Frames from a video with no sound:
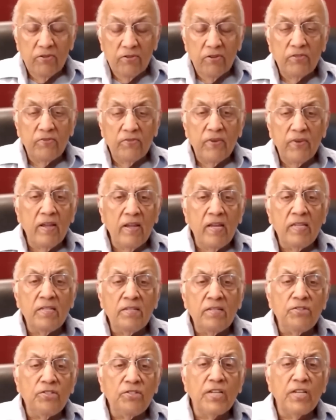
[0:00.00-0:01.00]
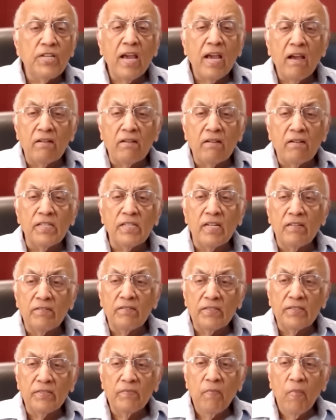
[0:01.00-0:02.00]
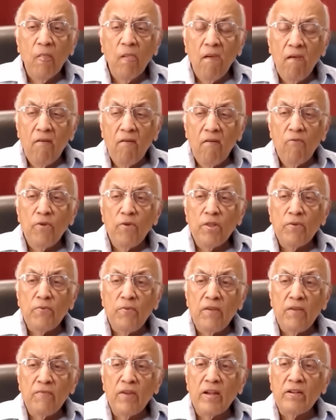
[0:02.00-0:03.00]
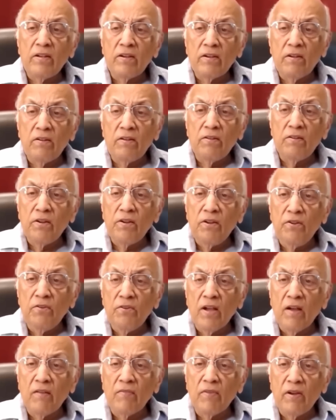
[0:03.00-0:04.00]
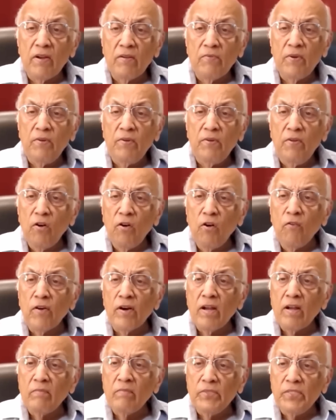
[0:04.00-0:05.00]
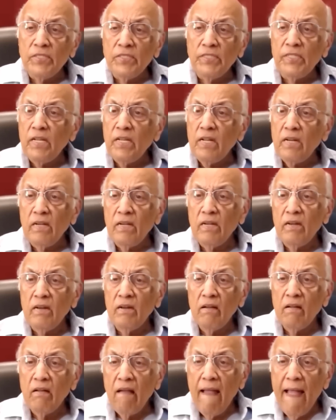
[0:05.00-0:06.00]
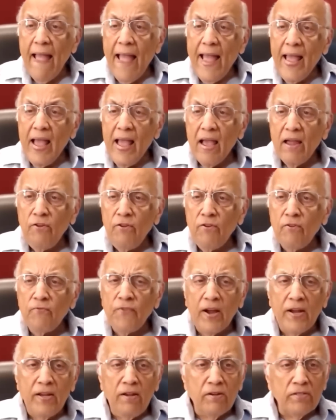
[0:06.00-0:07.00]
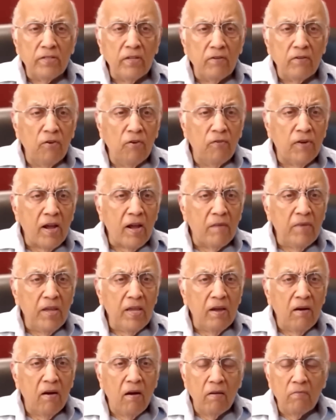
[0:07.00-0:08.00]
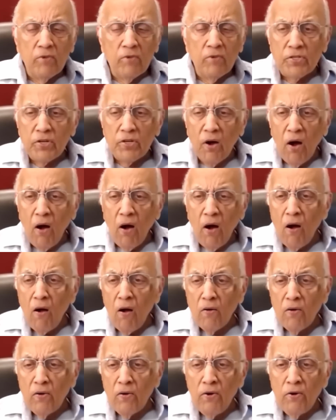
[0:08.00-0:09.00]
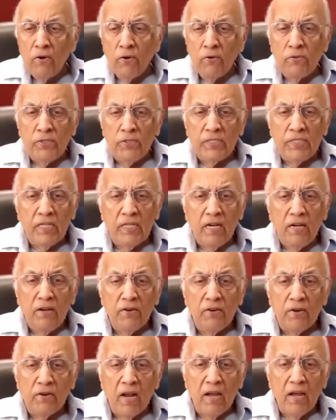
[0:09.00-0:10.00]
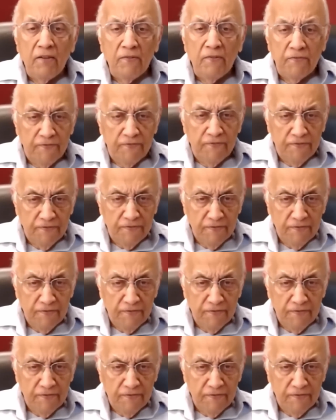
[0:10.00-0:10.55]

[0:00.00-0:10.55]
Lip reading: So it's very easy to check ourselves whether we have entered into the new covenant. When you overcome sin and you find yourself overcoming almost all known sin in your life,